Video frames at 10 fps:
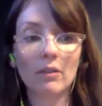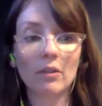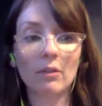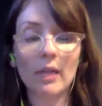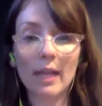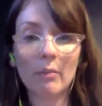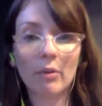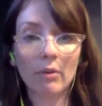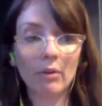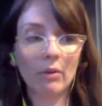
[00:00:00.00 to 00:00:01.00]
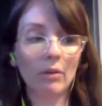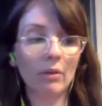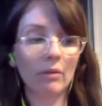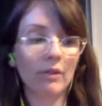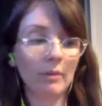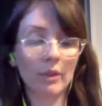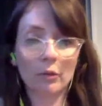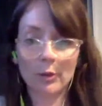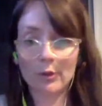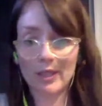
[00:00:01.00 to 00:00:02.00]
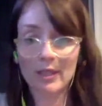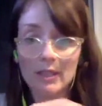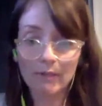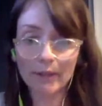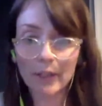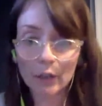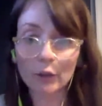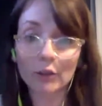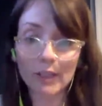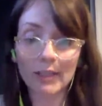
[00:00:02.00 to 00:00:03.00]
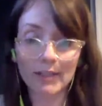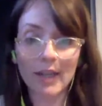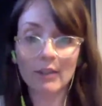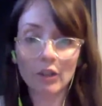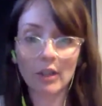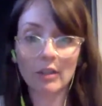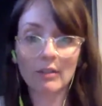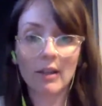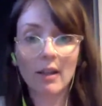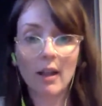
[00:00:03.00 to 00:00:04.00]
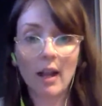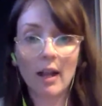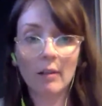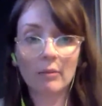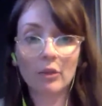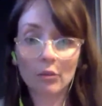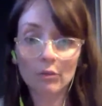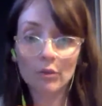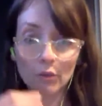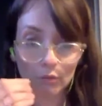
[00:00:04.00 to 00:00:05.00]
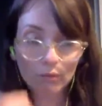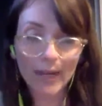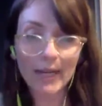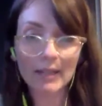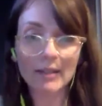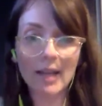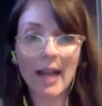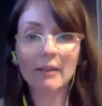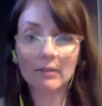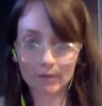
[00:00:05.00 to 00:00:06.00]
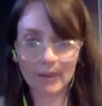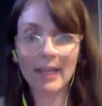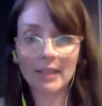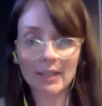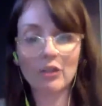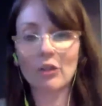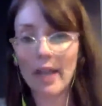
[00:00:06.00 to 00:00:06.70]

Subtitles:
to enable female entrepreneurs at these very early stages to raise that initial